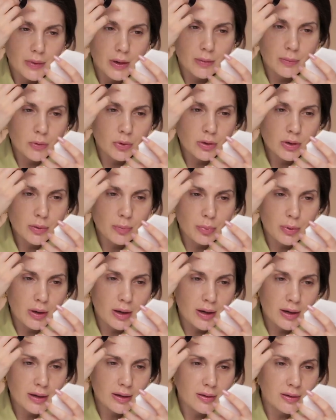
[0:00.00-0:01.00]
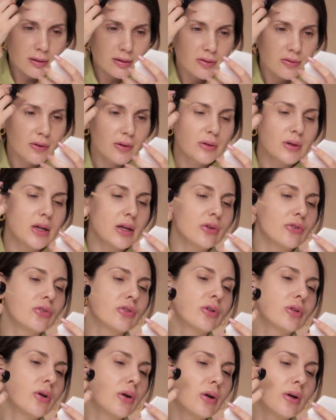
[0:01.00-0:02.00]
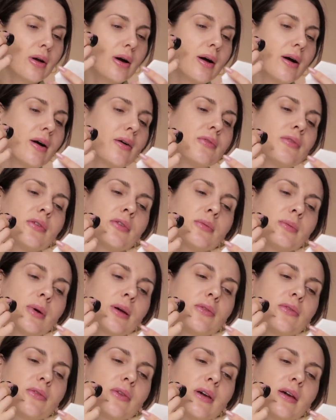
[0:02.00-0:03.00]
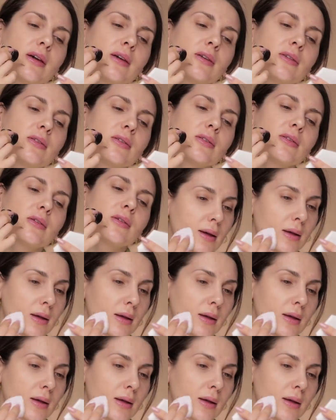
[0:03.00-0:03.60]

I'm gonna apply this foundation on half of my face